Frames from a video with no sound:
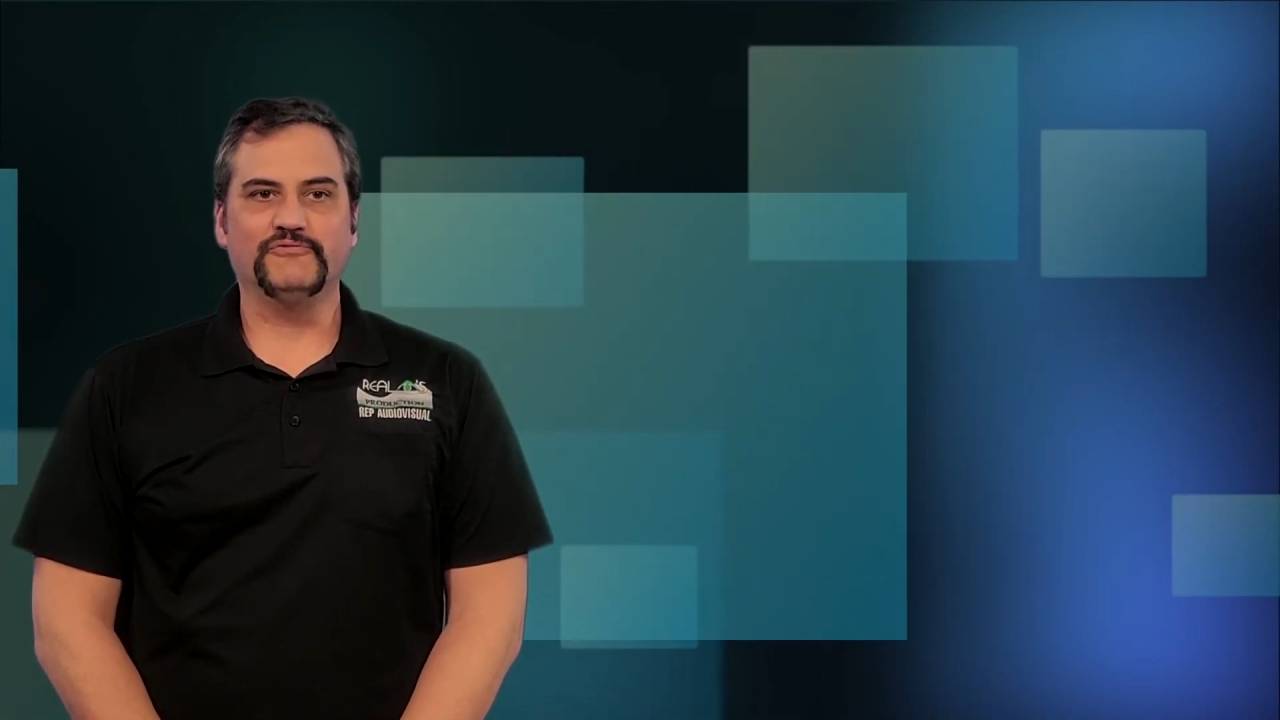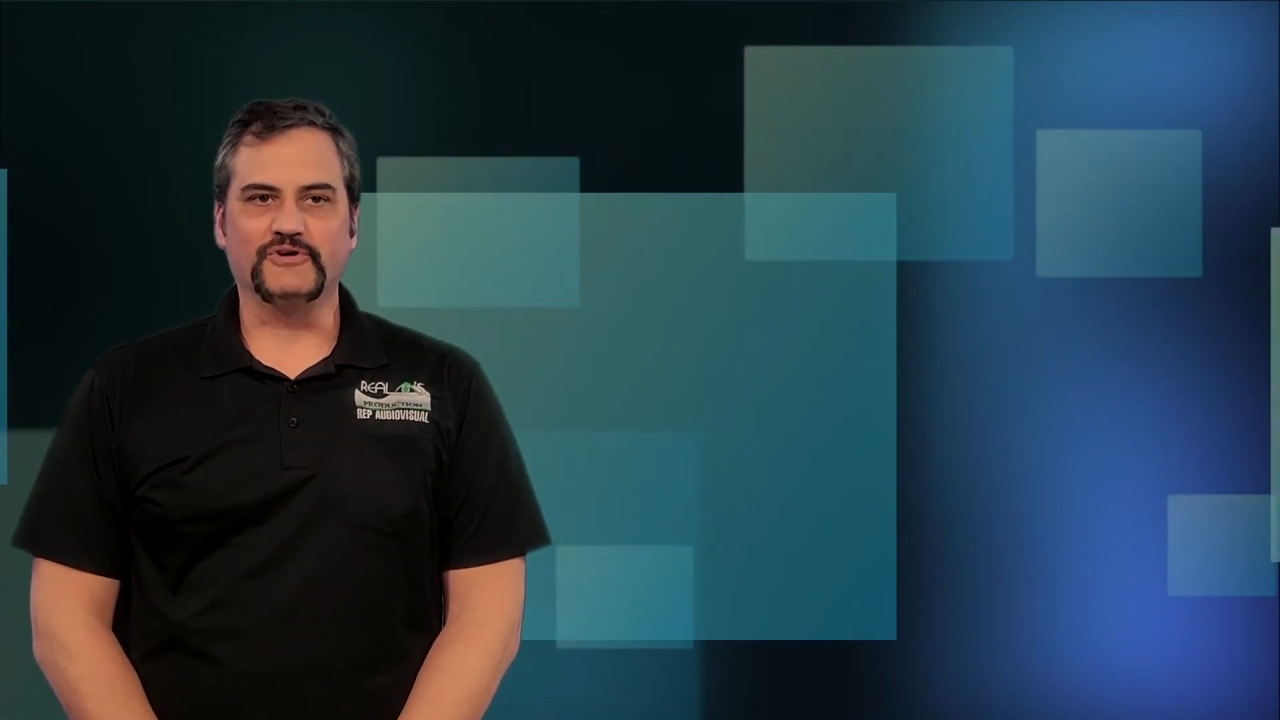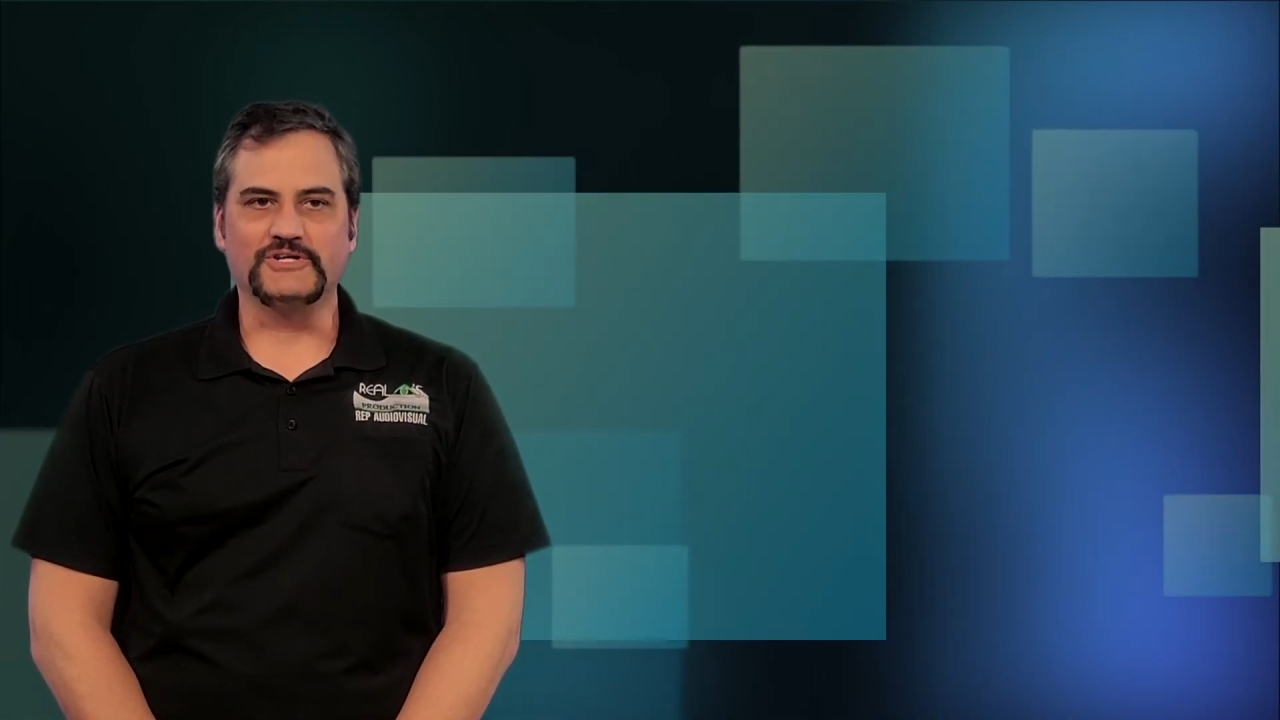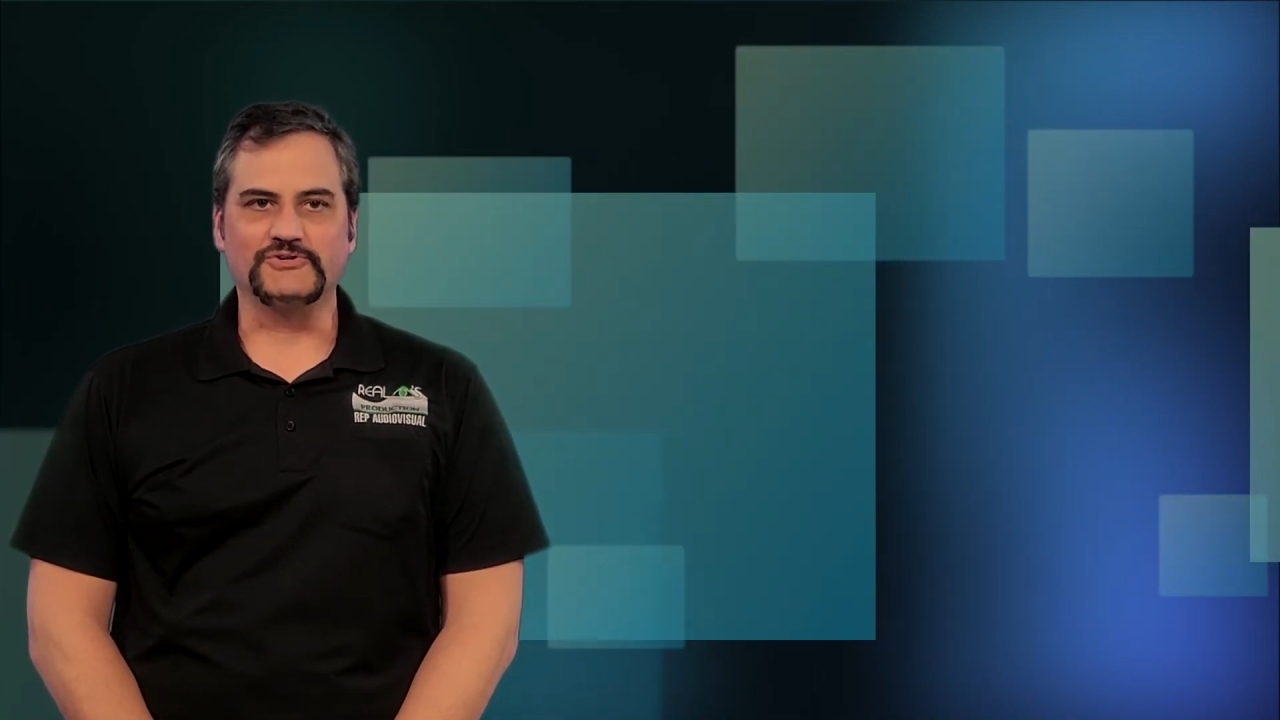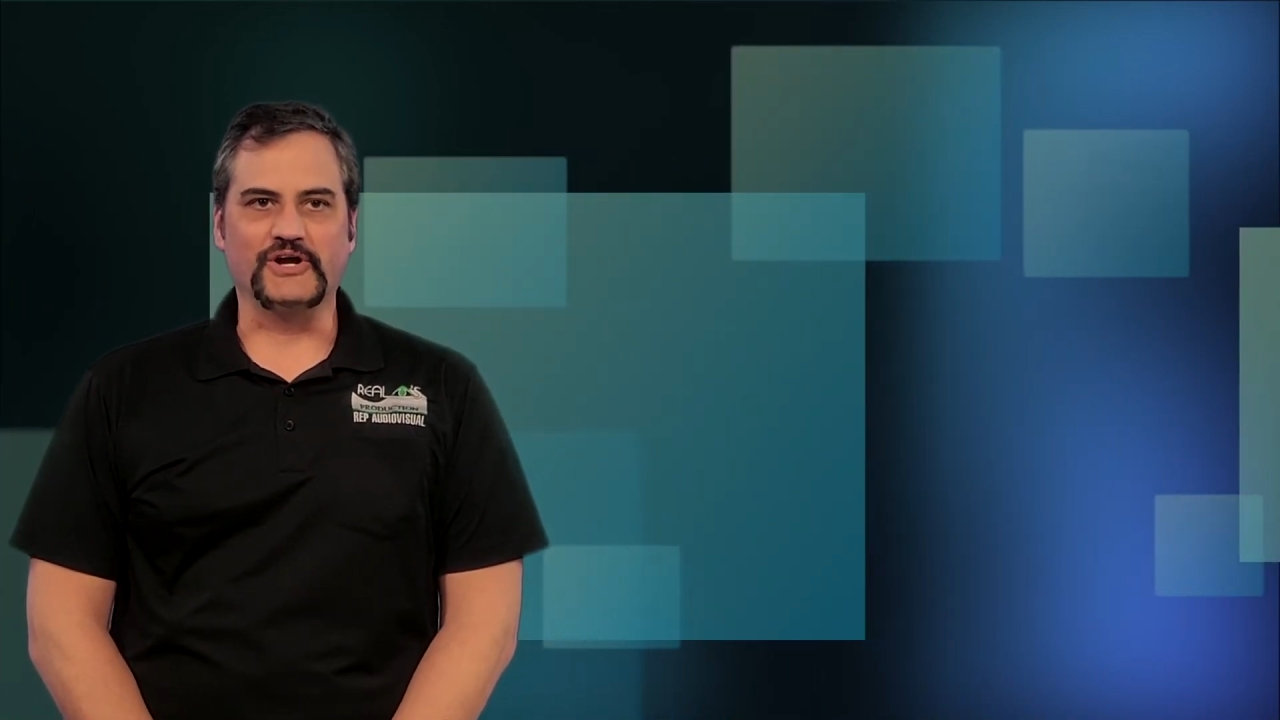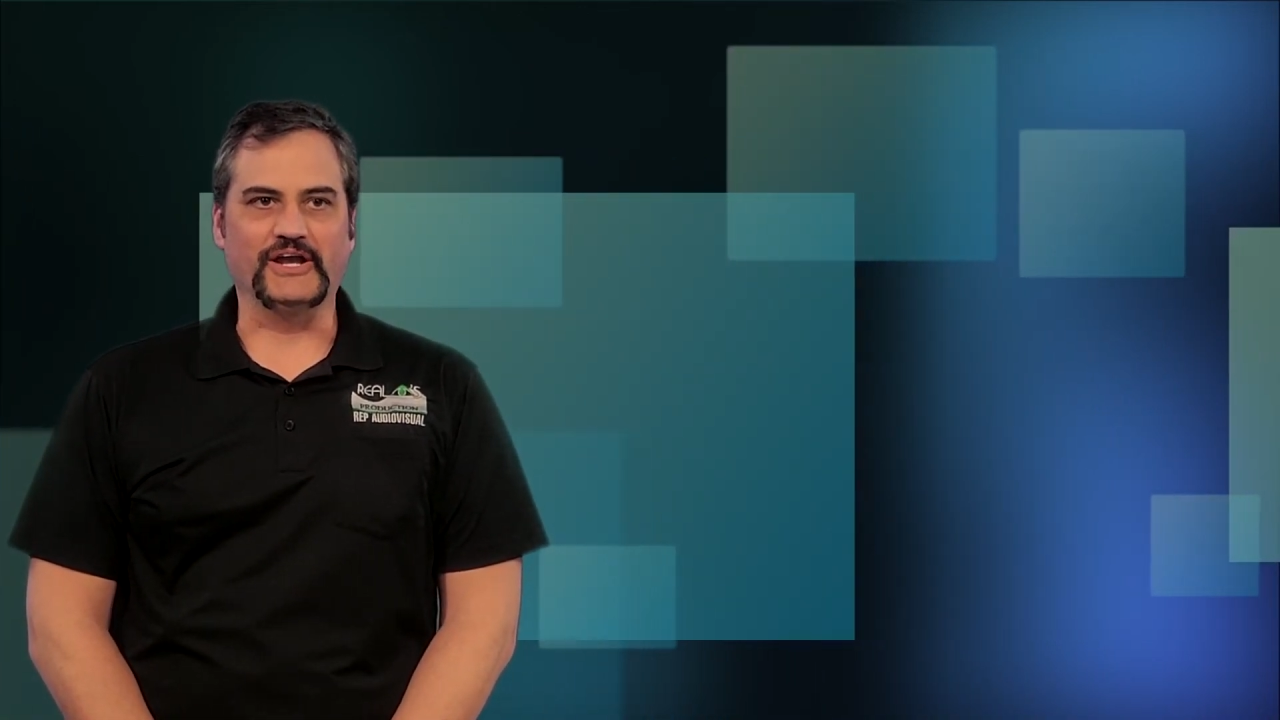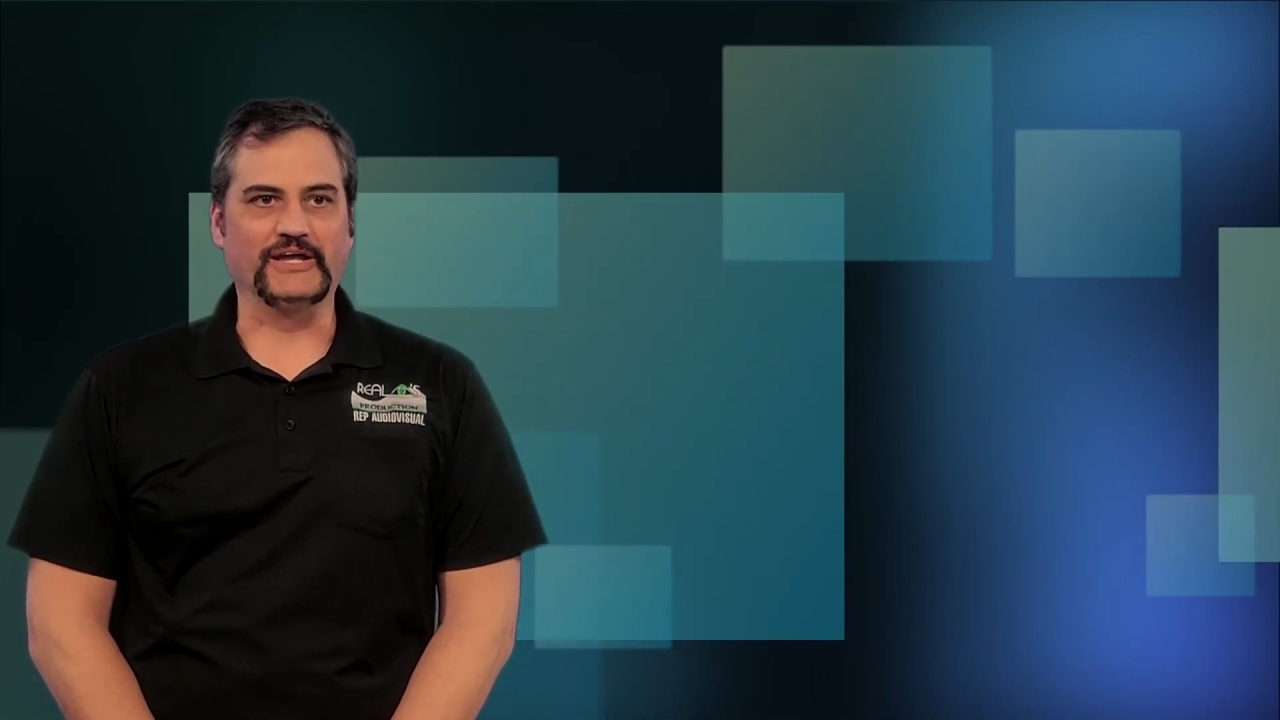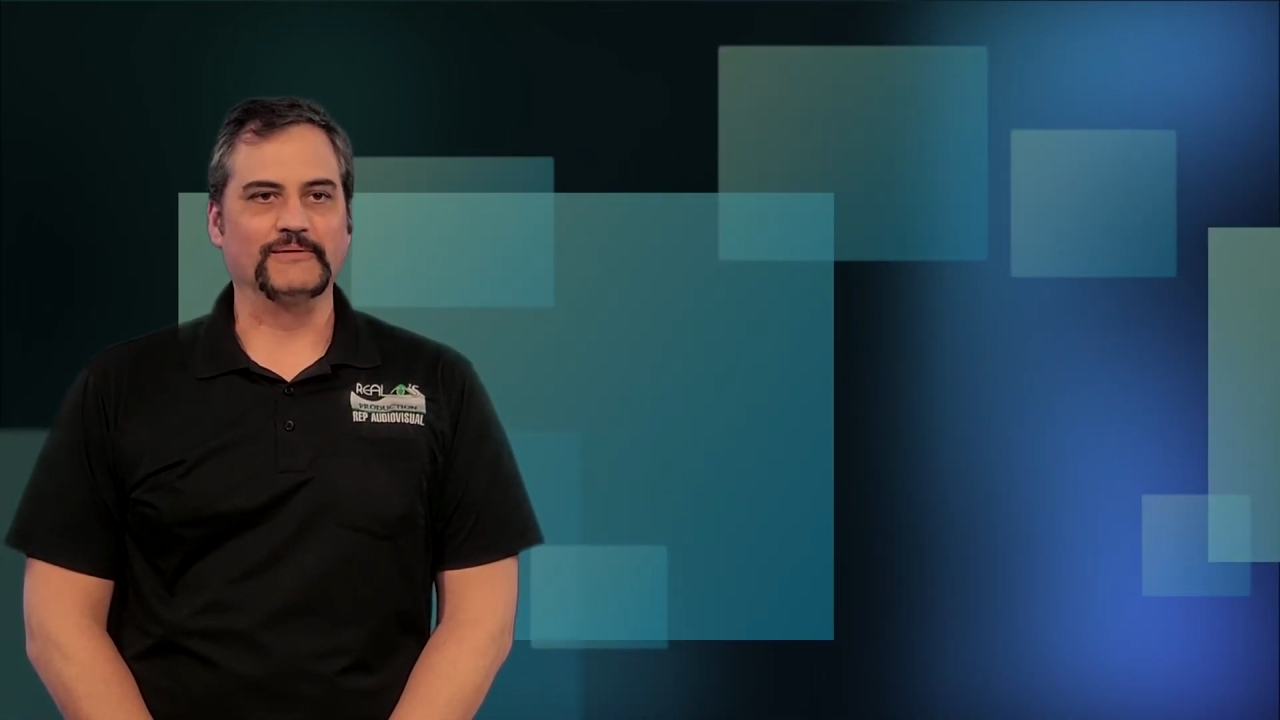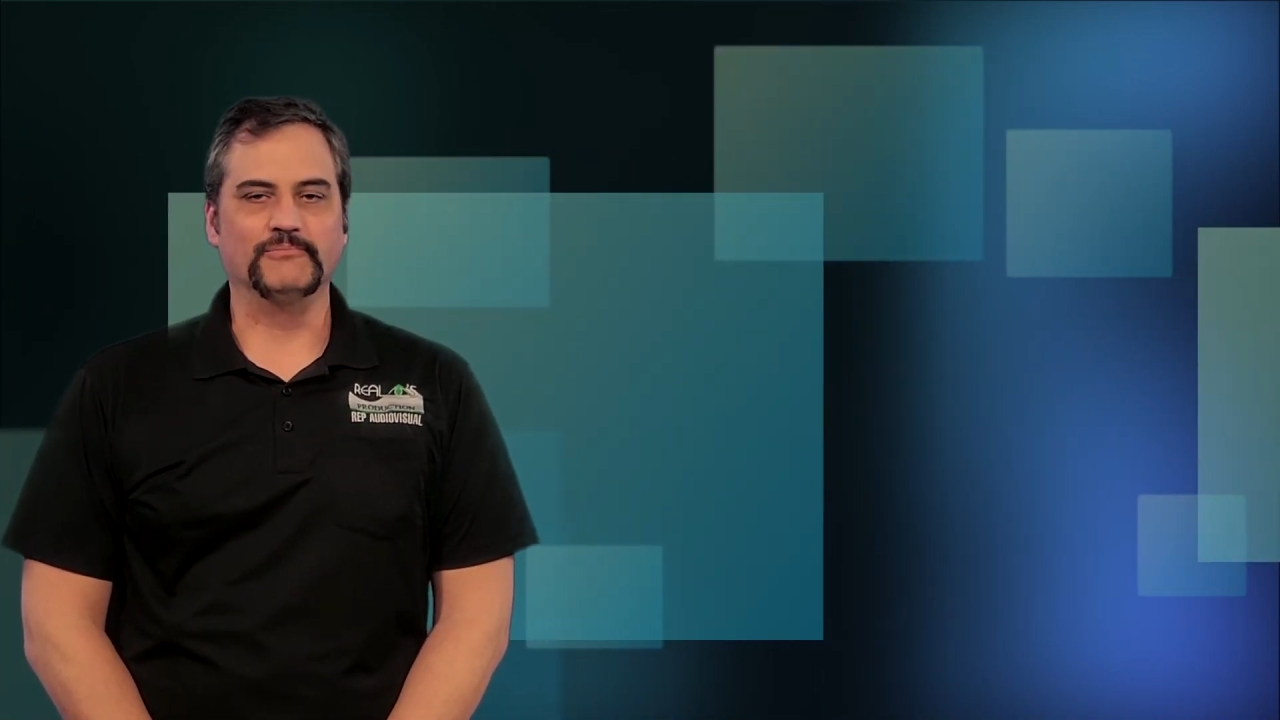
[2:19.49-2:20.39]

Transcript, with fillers: frustrating.